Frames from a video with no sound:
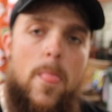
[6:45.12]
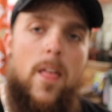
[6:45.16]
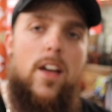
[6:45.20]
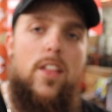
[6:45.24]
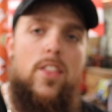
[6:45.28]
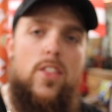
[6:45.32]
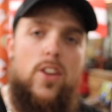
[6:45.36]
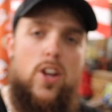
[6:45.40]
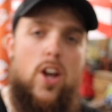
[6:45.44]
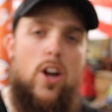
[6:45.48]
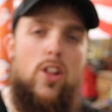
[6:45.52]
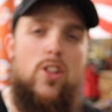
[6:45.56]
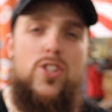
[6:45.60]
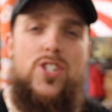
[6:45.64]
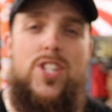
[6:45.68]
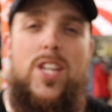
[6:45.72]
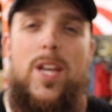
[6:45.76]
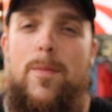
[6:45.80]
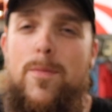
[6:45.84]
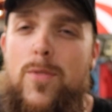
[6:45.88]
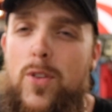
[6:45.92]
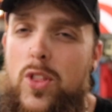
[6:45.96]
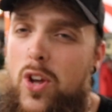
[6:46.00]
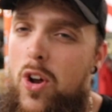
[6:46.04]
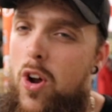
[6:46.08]
The color
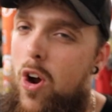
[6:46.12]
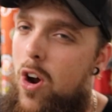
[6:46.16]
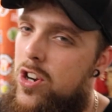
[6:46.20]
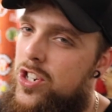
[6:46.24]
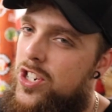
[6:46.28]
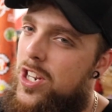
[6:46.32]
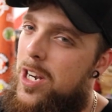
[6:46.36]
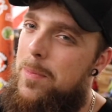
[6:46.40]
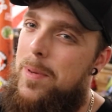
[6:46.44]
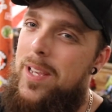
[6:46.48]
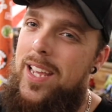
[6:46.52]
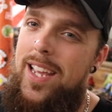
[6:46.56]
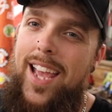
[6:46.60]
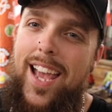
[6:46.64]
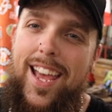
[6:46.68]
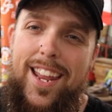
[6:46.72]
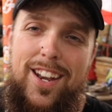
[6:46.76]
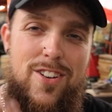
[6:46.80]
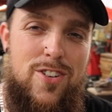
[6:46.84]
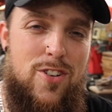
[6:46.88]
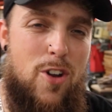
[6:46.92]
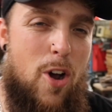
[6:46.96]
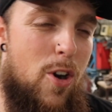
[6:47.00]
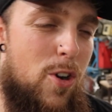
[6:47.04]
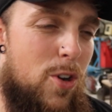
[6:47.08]
scheme for the car is going to be
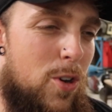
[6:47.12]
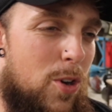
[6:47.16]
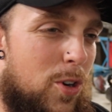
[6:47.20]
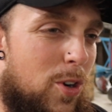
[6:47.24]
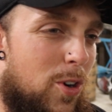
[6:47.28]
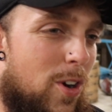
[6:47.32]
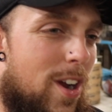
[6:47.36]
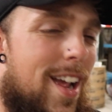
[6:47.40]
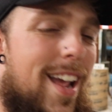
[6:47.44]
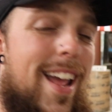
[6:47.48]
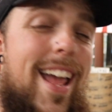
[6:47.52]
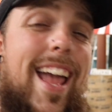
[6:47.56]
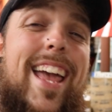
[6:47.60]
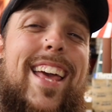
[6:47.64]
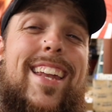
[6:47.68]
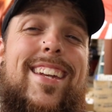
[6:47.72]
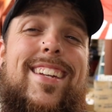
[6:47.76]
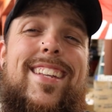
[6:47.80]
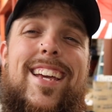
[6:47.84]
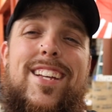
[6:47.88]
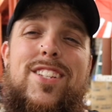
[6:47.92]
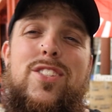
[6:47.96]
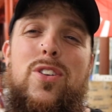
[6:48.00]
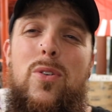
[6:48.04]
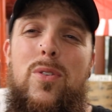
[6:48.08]
Nardo gray and
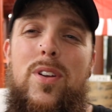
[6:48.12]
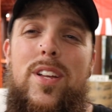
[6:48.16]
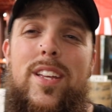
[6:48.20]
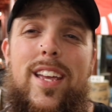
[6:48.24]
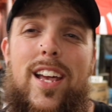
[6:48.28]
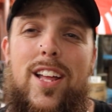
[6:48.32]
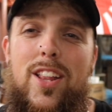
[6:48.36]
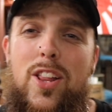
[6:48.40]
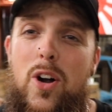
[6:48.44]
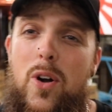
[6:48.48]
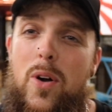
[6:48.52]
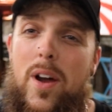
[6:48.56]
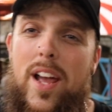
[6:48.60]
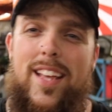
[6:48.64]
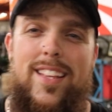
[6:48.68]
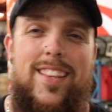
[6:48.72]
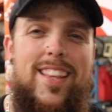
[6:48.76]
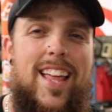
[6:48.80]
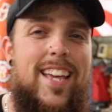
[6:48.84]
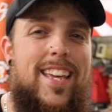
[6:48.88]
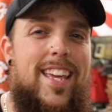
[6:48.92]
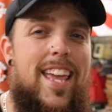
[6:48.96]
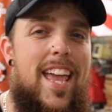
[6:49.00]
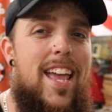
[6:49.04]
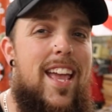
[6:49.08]
Daytona yellow and
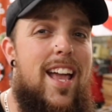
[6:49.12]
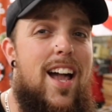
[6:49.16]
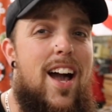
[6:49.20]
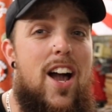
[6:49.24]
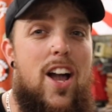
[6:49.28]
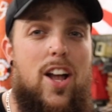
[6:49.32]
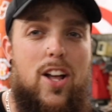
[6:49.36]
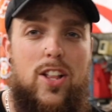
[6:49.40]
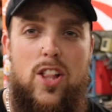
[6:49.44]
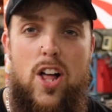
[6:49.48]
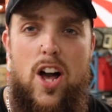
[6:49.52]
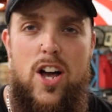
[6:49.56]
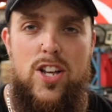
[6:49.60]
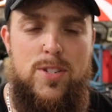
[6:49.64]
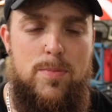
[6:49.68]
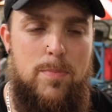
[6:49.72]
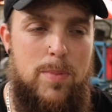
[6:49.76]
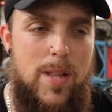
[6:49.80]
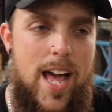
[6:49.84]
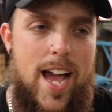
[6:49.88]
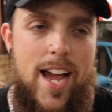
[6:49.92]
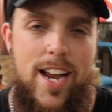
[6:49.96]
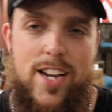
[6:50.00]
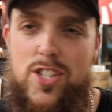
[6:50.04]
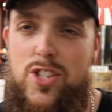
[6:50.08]
like a gloss
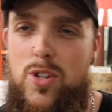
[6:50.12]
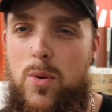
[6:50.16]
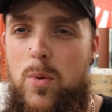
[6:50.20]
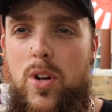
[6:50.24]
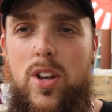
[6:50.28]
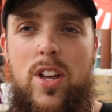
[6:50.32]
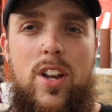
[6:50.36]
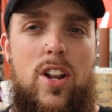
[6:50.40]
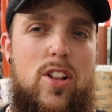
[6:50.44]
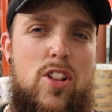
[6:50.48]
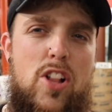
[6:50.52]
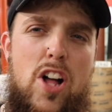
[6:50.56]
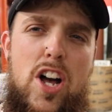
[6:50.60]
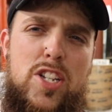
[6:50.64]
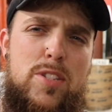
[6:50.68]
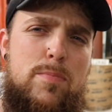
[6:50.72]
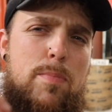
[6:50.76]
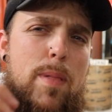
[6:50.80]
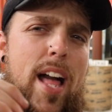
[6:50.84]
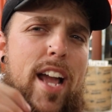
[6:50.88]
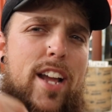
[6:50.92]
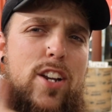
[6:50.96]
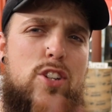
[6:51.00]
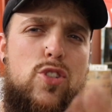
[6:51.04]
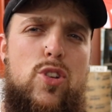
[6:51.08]
black. So we're going to gloss
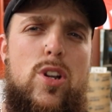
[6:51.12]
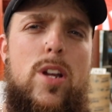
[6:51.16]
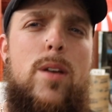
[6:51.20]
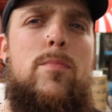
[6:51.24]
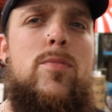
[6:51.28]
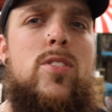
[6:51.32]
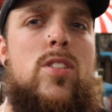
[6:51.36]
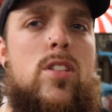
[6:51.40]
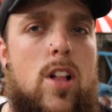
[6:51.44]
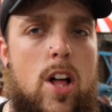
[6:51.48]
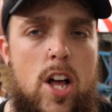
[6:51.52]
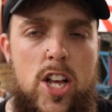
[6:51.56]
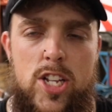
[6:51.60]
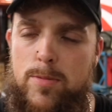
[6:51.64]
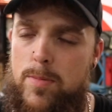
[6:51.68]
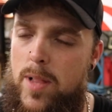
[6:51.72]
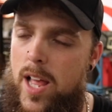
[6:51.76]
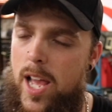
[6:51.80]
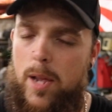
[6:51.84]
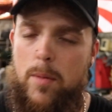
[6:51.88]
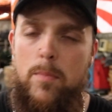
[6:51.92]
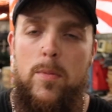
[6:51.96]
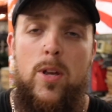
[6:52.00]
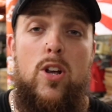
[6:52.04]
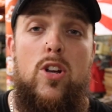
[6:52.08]
black trims, gloss
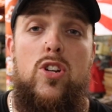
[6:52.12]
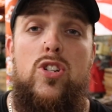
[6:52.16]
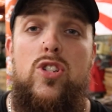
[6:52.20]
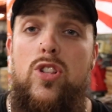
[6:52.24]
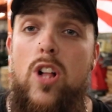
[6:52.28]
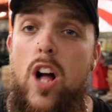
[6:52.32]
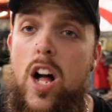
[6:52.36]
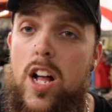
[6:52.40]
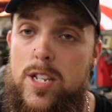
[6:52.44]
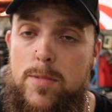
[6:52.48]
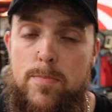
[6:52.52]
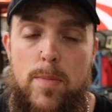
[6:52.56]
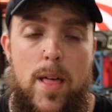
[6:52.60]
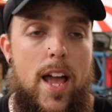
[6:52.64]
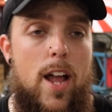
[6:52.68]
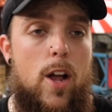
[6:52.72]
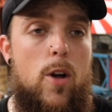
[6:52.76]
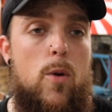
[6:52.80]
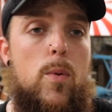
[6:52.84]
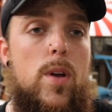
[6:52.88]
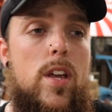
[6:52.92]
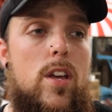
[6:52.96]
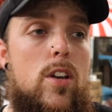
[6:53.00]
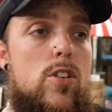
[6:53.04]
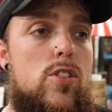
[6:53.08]
black mirrors, gloss black
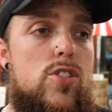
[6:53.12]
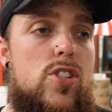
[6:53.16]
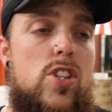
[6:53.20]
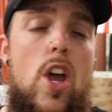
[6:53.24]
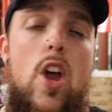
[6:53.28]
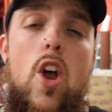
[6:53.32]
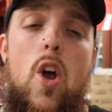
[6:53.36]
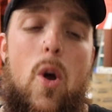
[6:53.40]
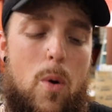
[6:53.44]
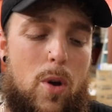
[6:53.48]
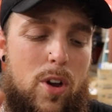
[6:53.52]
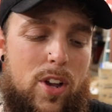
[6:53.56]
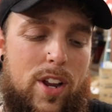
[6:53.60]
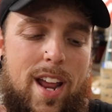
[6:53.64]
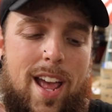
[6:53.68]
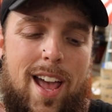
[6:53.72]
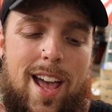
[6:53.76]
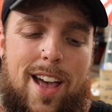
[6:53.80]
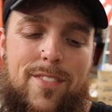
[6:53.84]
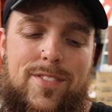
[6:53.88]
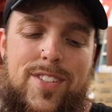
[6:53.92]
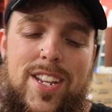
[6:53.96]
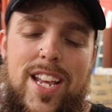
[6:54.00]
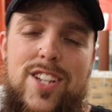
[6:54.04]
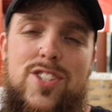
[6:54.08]
wheels. We're going to
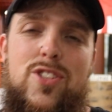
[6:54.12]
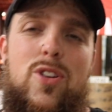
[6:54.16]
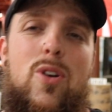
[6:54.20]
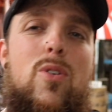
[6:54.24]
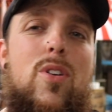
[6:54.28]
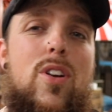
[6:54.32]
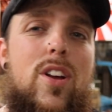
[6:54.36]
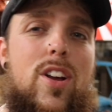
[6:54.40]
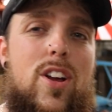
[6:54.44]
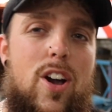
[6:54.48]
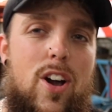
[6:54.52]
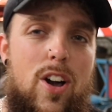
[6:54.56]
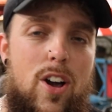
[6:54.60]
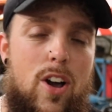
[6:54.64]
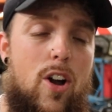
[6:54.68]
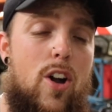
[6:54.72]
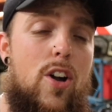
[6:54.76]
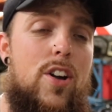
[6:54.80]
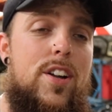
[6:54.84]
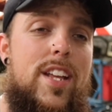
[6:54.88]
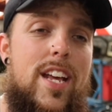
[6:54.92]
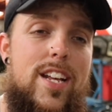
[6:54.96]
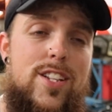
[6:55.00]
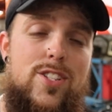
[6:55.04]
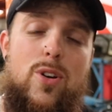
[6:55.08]
have
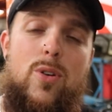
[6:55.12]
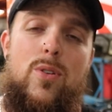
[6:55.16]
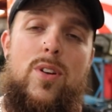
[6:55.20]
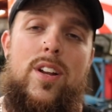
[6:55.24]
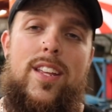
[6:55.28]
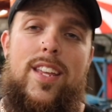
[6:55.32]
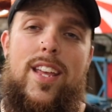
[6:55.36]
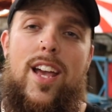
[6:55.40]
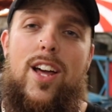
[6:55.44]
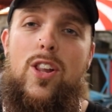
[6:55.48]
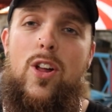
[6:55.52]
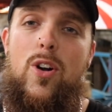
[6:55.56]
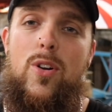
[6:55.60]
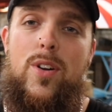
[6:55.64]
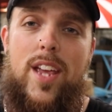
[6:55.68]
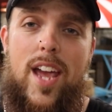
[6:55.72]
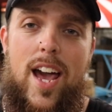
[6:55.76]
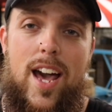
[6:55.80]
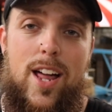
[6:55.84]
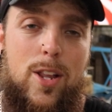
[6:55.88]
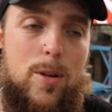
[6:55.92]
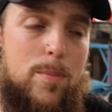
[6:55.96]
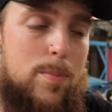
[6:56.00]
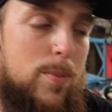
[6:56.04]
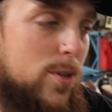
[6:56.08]
Daytona yellow
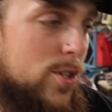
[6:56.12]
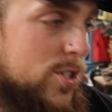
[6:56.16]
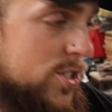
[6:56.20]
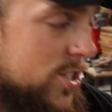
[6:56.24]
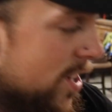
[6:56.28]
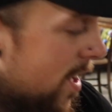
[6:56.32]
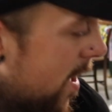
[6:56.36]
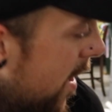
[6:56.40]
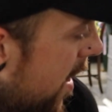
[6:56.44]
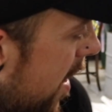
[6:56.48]
calipers.